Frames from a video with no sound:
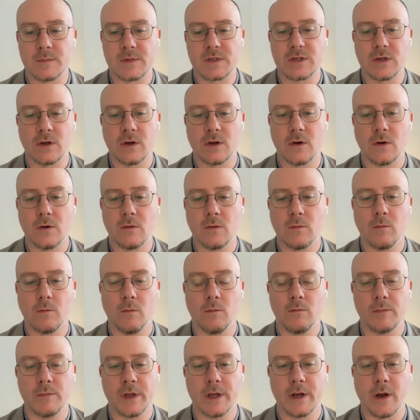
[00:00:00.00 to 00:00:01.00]
So,
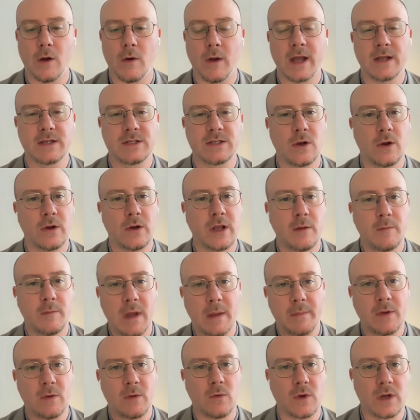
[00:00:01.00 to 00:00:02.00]
Antonio,
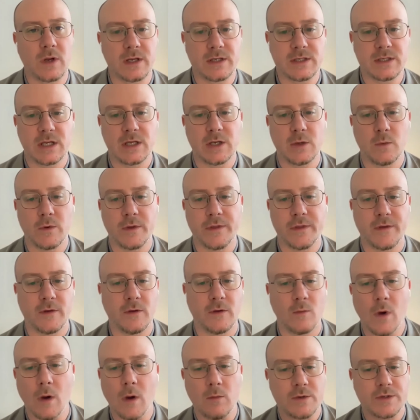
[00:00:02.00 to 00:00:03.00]
maybe we'll continue with
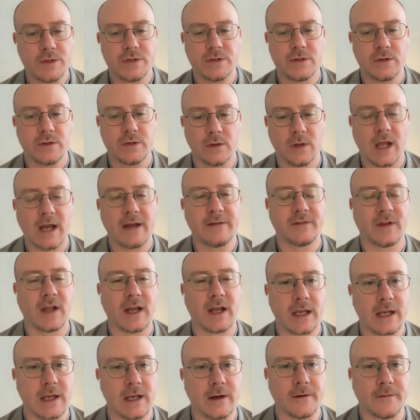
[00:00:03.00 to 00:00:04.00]
you. What was your life
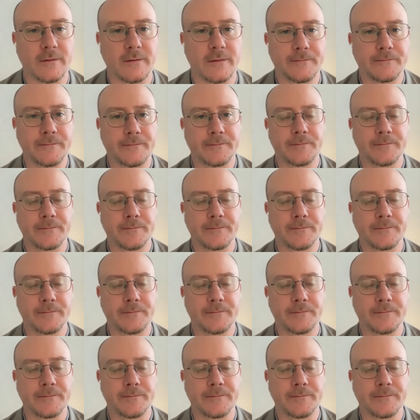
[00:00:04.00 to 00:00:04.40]
like here?